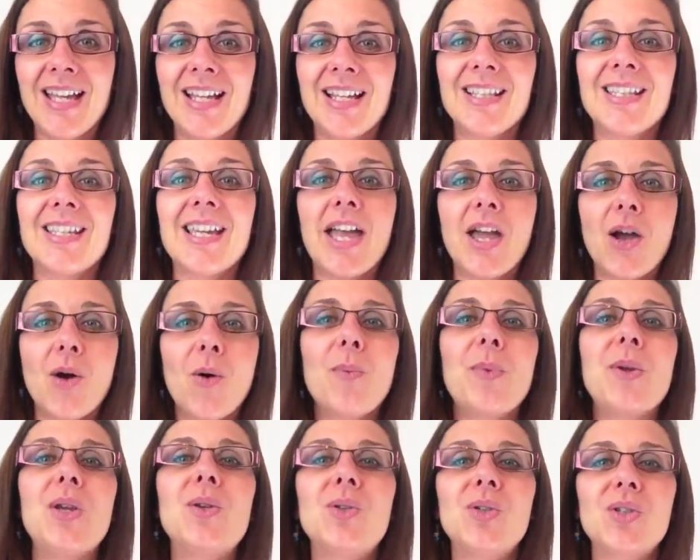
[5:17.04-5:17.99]
to
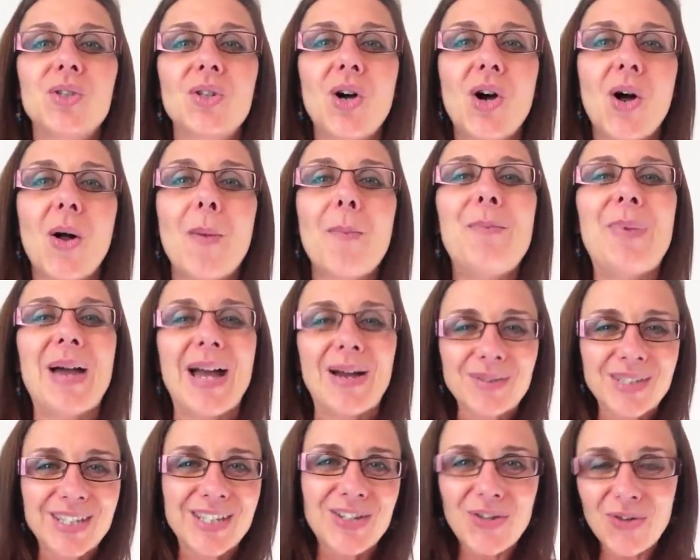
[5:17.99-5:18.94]
help you start
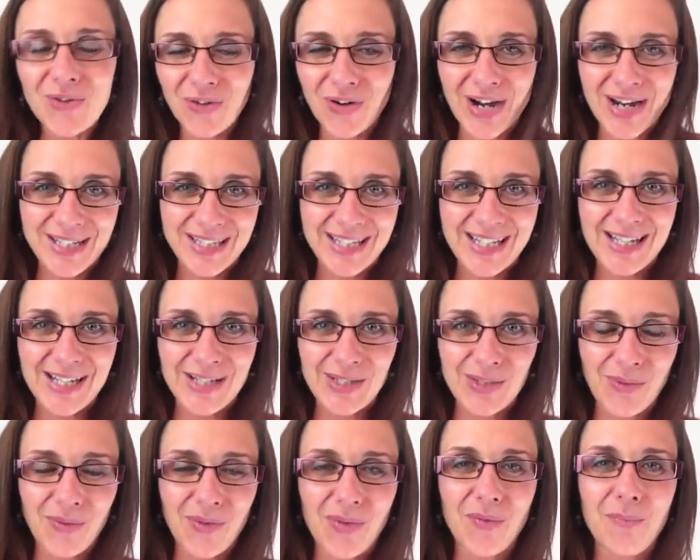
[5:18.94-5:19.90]
bouncing your ideas
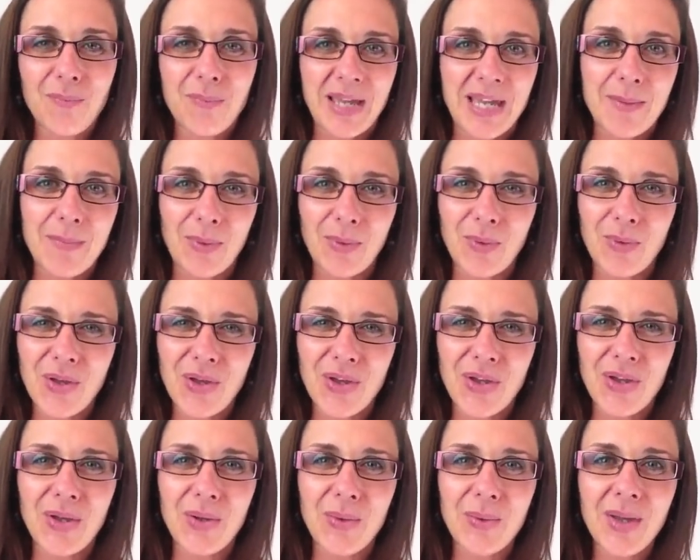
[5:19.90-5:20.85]
off of people
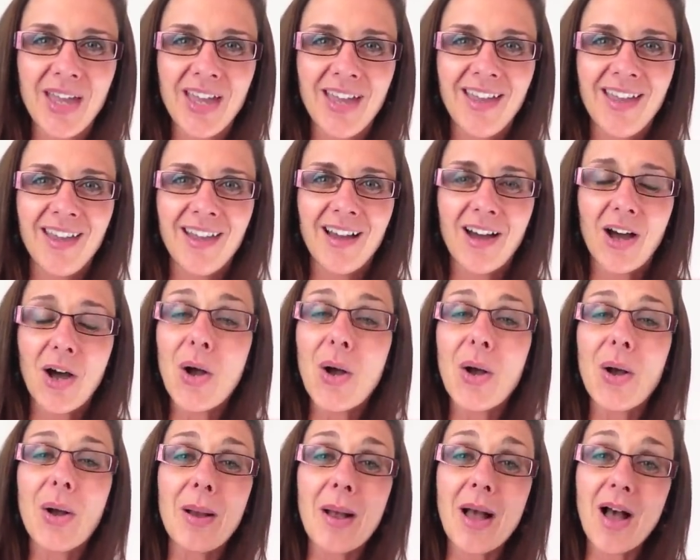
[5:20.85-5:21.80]
who
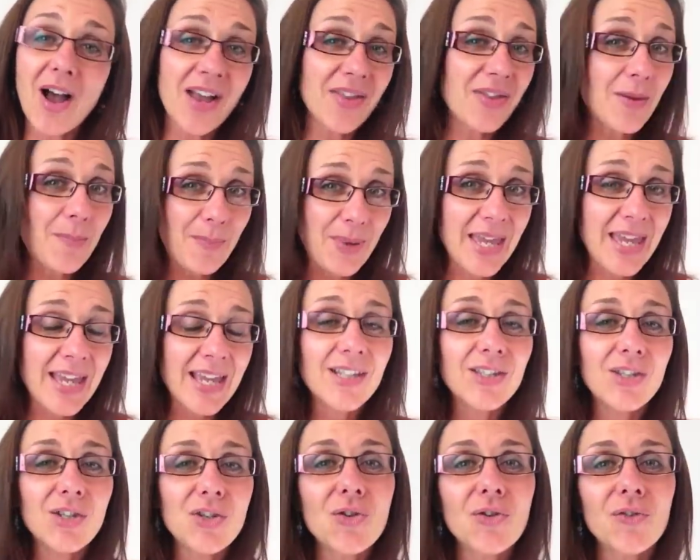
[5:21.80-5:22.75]
are either
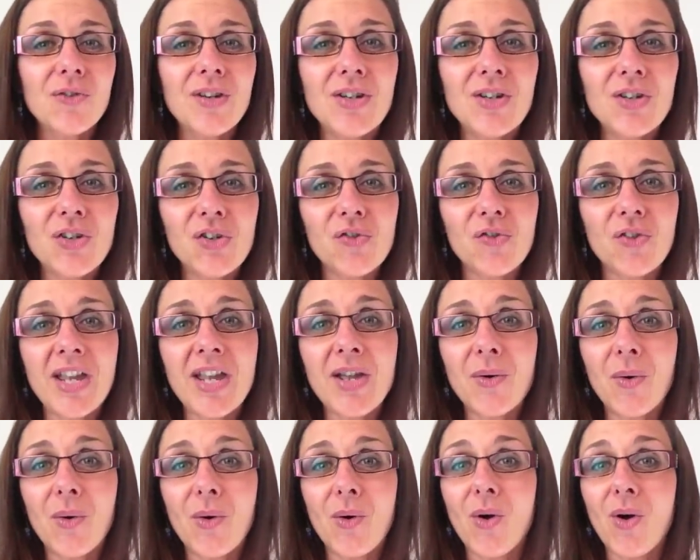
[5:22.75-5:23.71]
peers in your industry
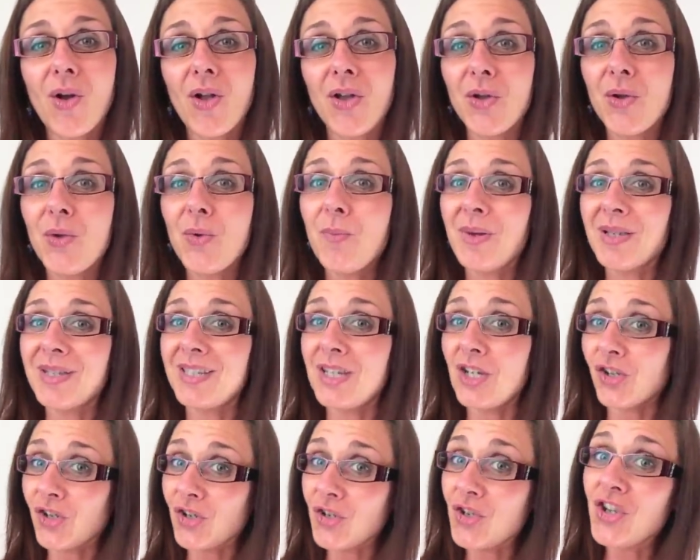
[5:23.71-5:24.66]
or who
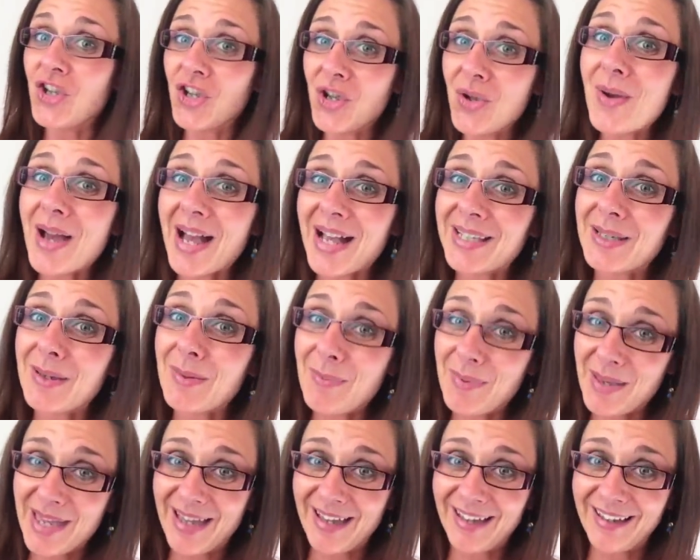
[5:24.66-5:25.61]
position you as a
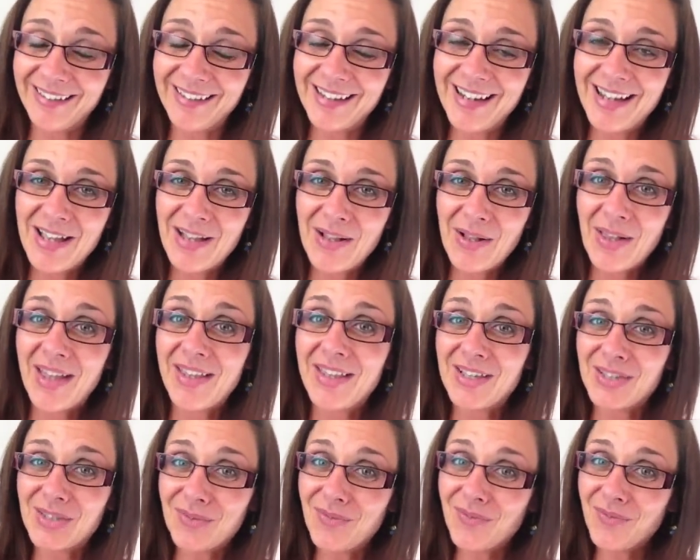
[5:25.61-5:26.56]
peer. And
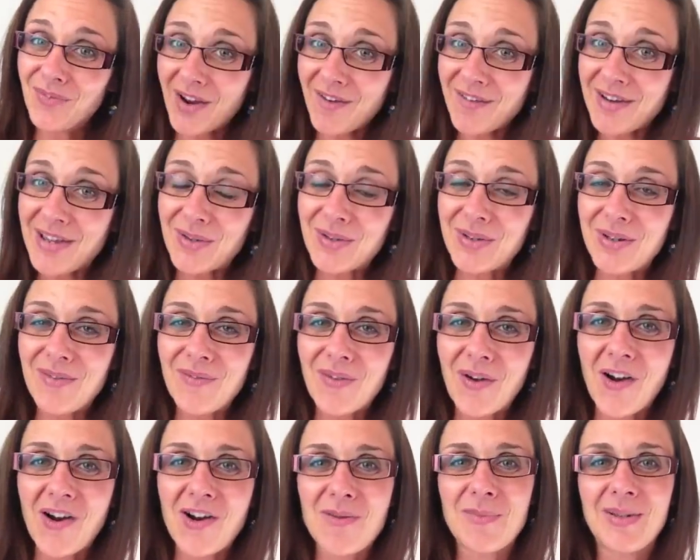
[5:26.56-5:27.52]
it's a very good
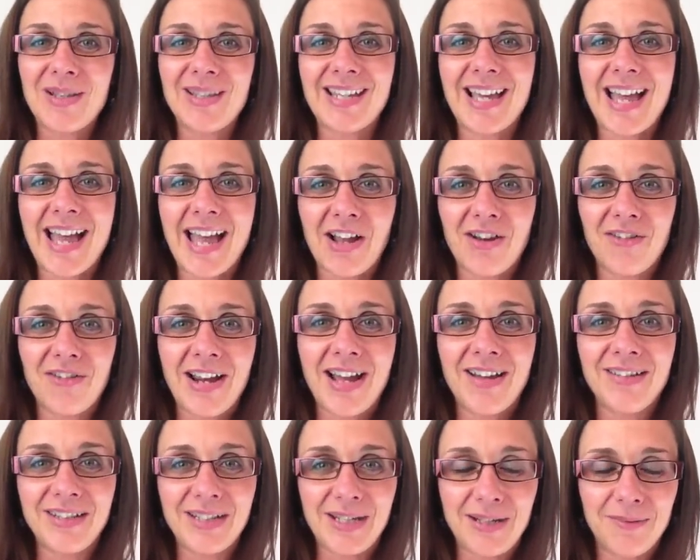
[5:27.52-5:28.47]
environment to hang
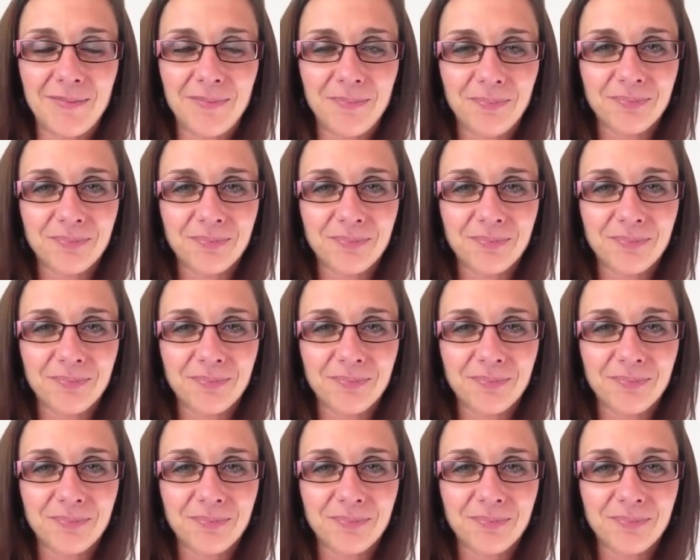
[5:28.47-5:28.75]
around in.